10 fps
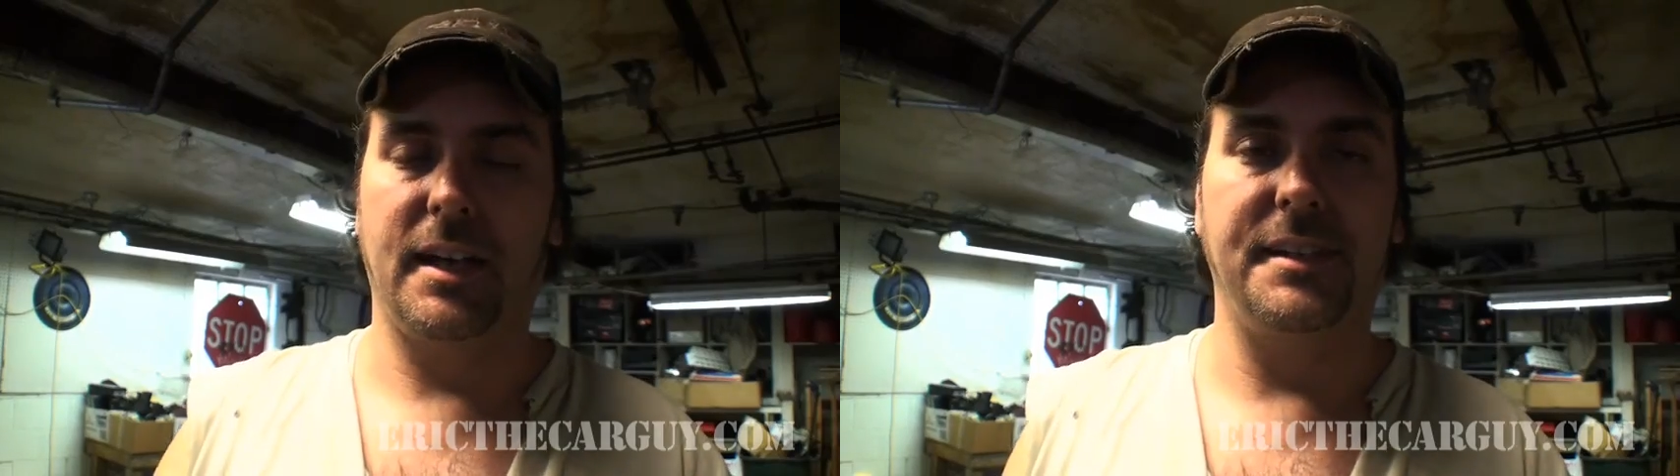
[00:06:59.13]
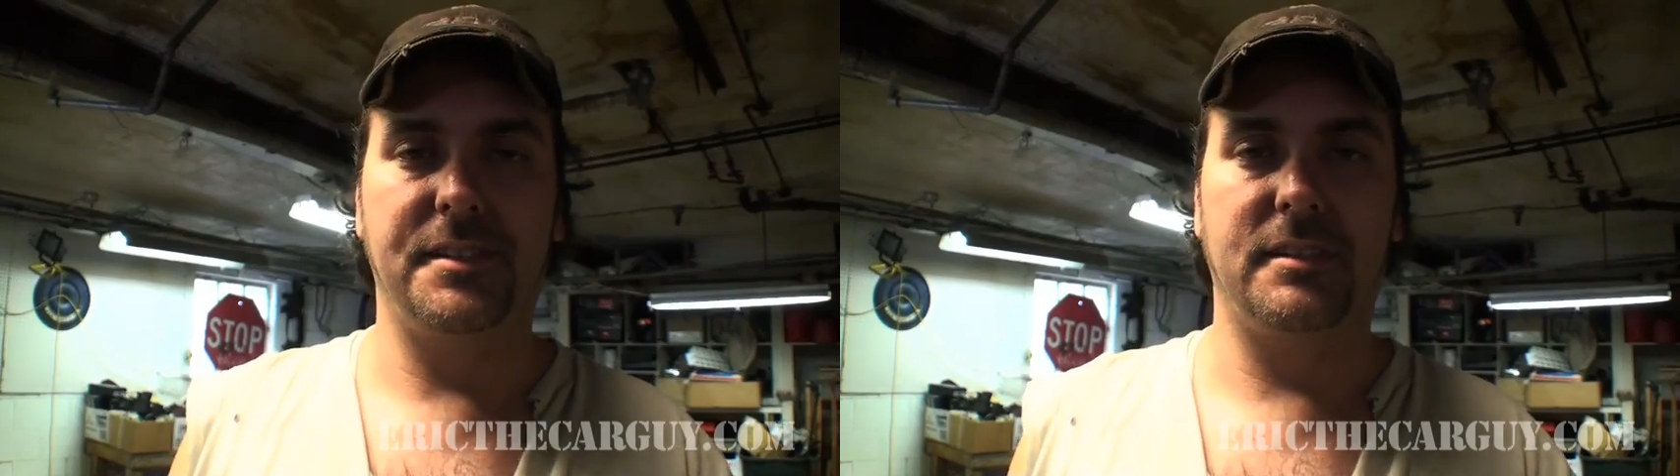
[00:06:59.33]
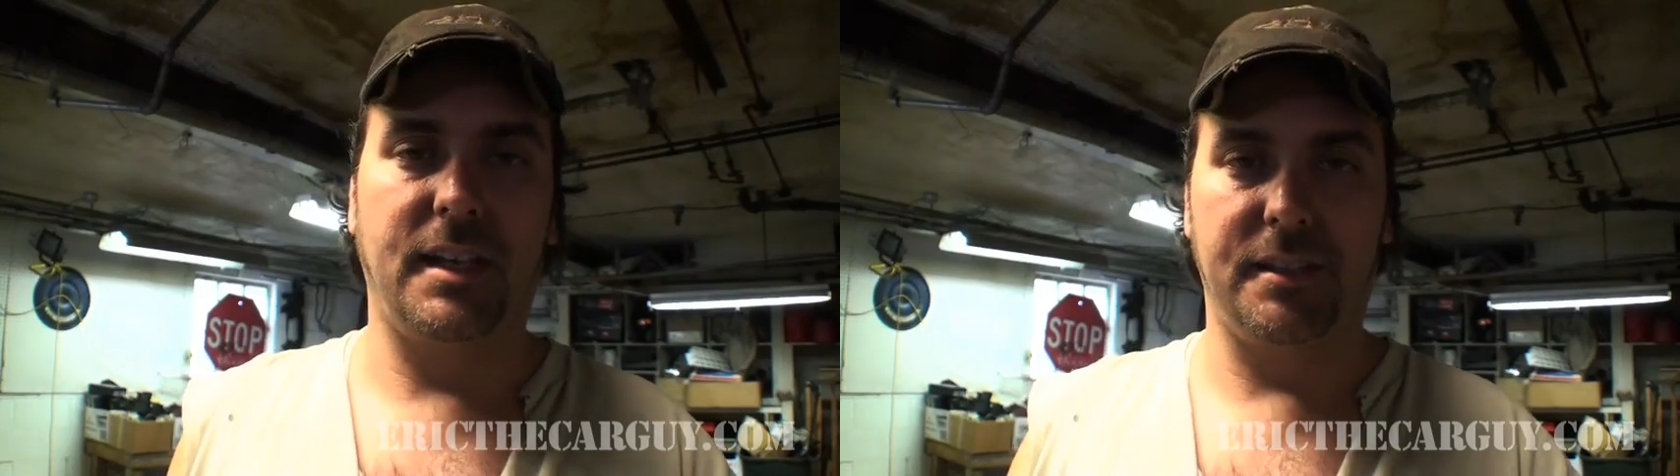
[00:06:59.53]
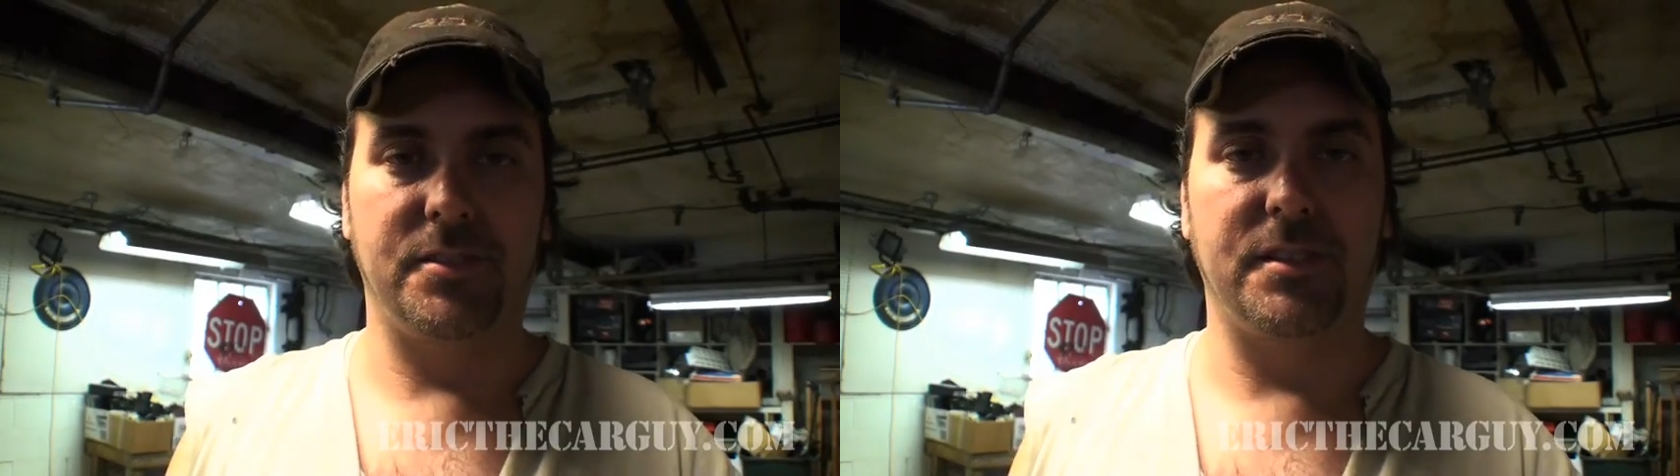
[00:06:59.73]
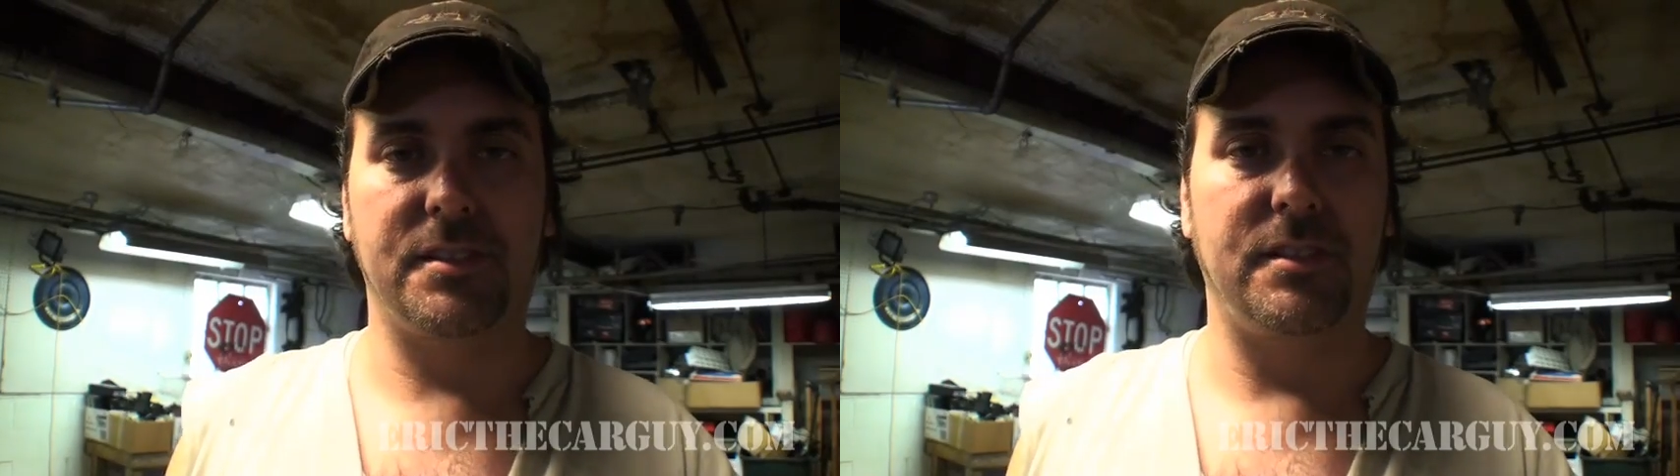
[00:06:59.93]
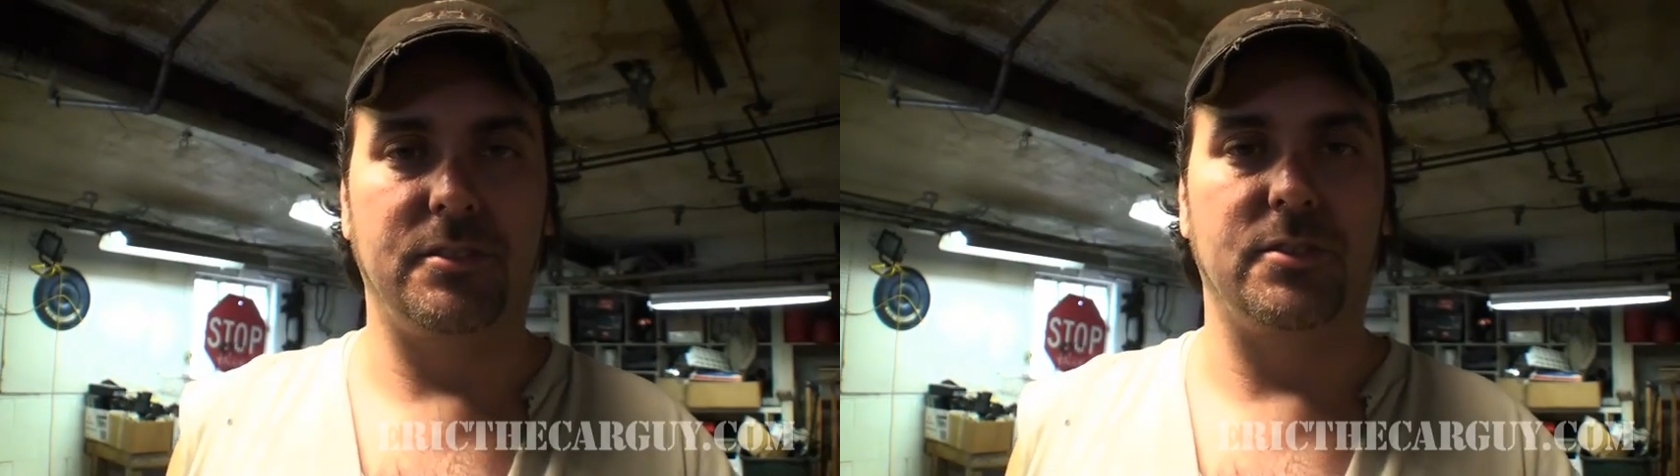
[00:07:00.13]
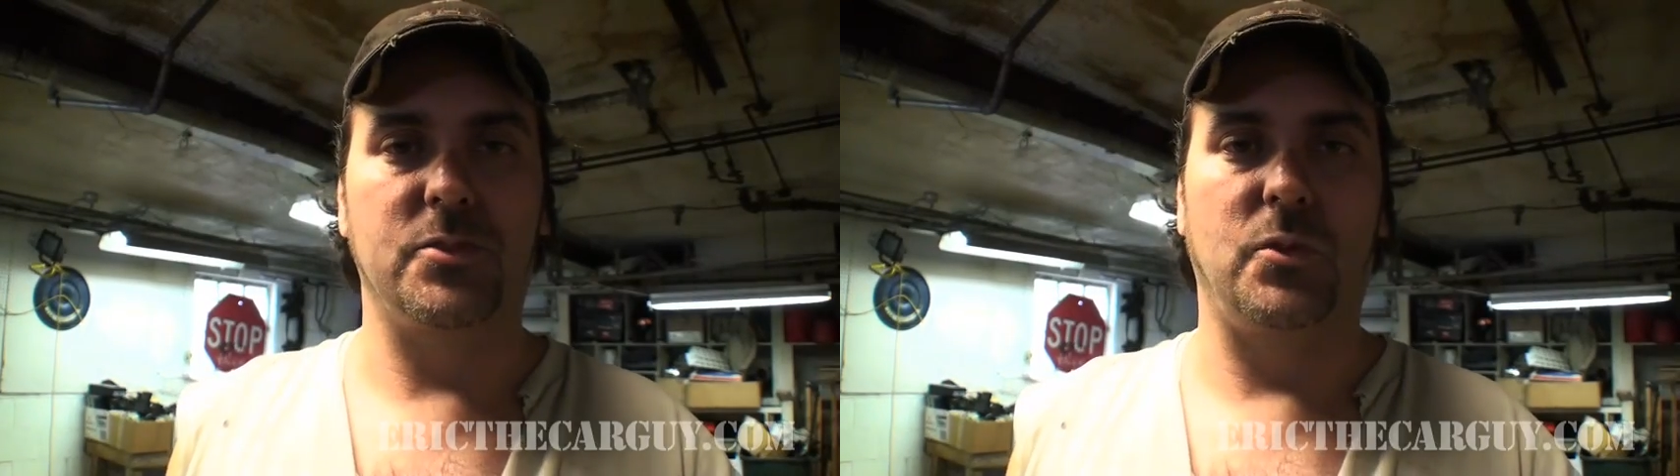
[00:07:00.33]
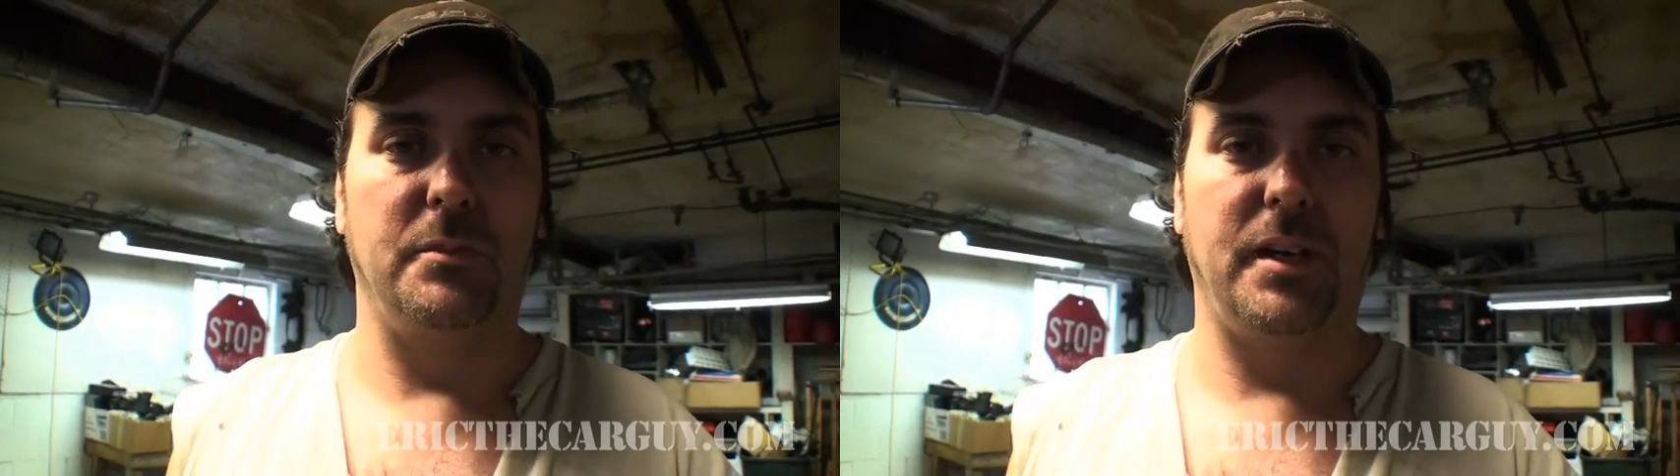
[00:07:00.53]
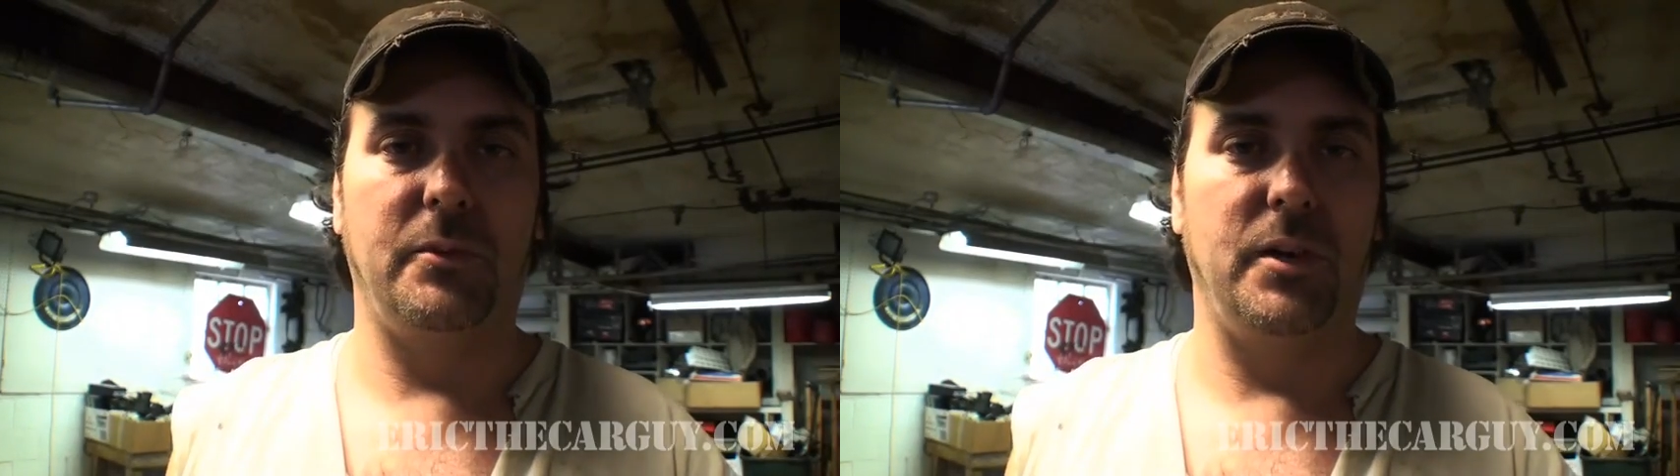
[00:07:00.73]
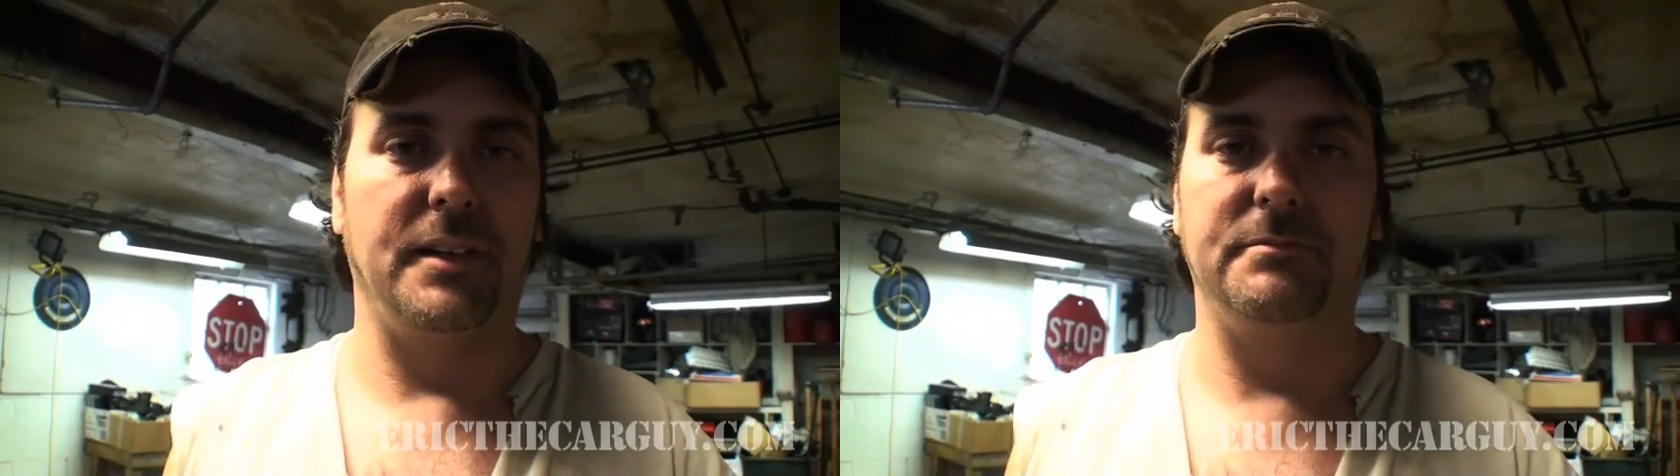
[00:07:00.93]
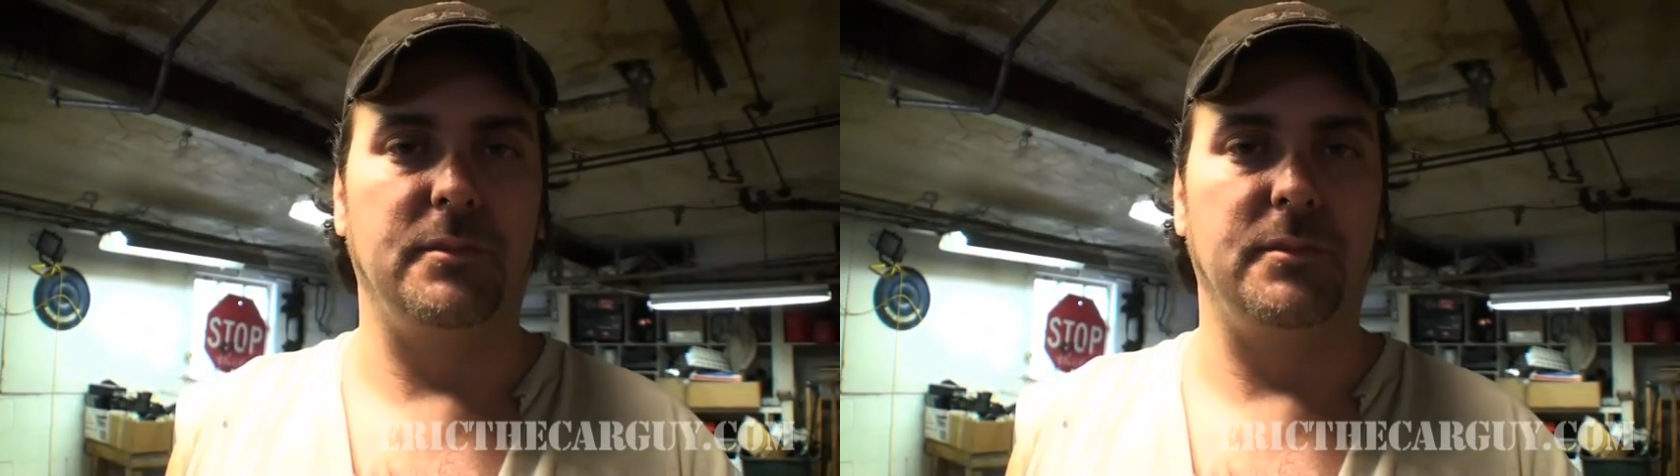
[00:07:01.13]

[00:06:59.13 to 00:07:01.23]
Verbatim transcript: Can cancel the cylinders one by one,